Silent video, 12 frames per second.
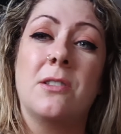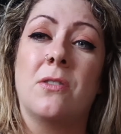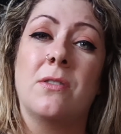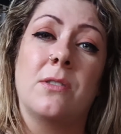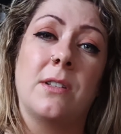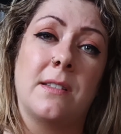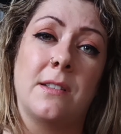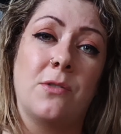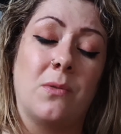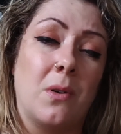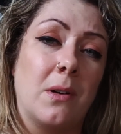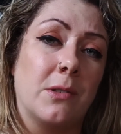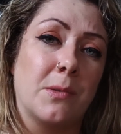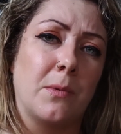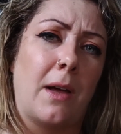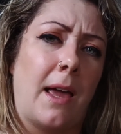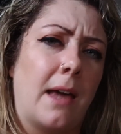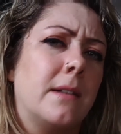certain essential oils
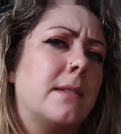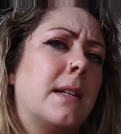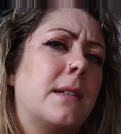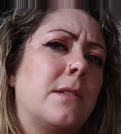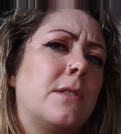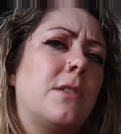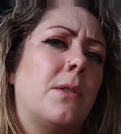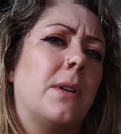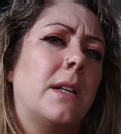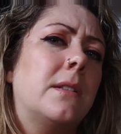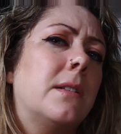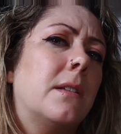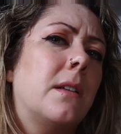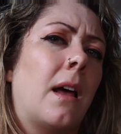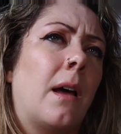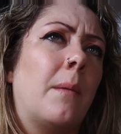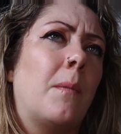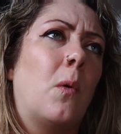will add a tint to it,
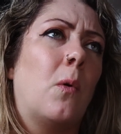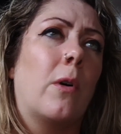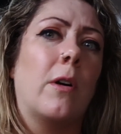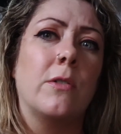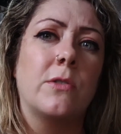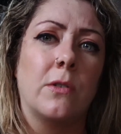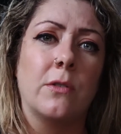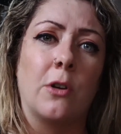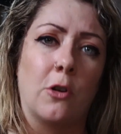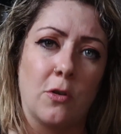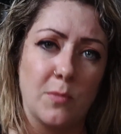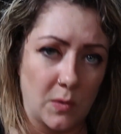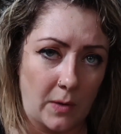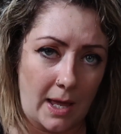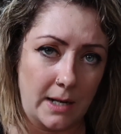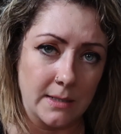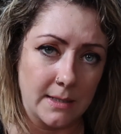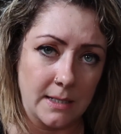or certain herbs will
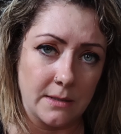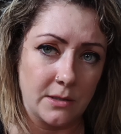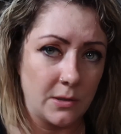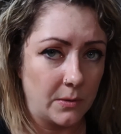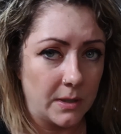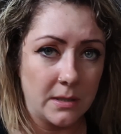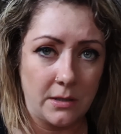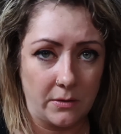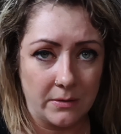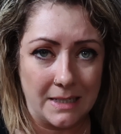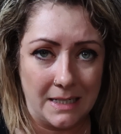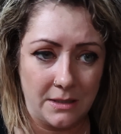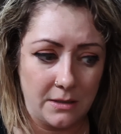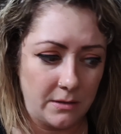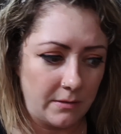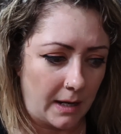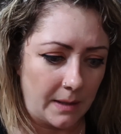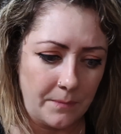add a tint to it, so you don't need to
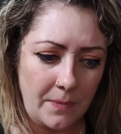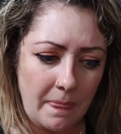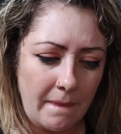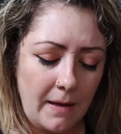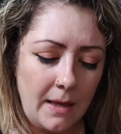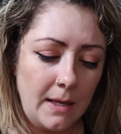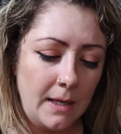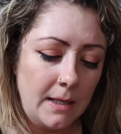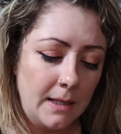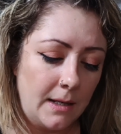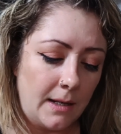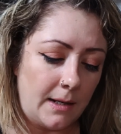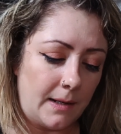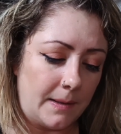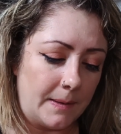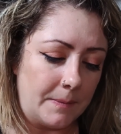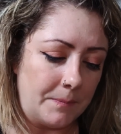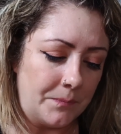do that.
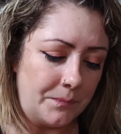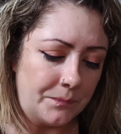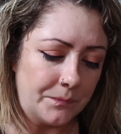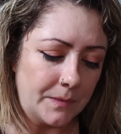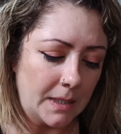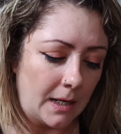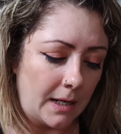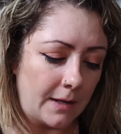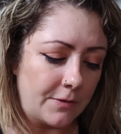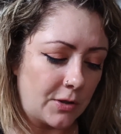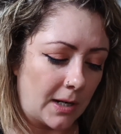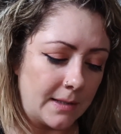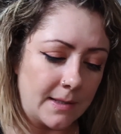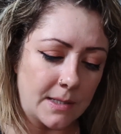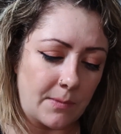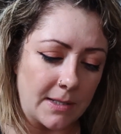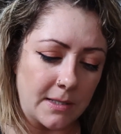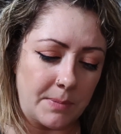And I've tried
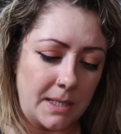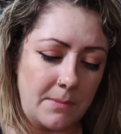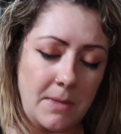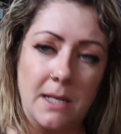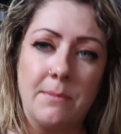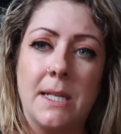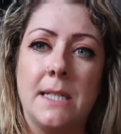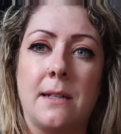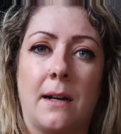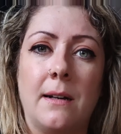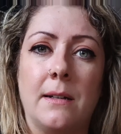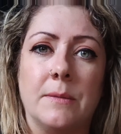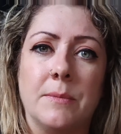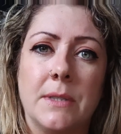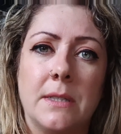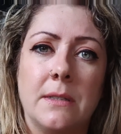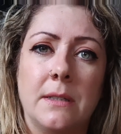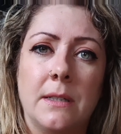this recipe many, many
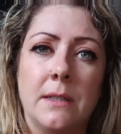times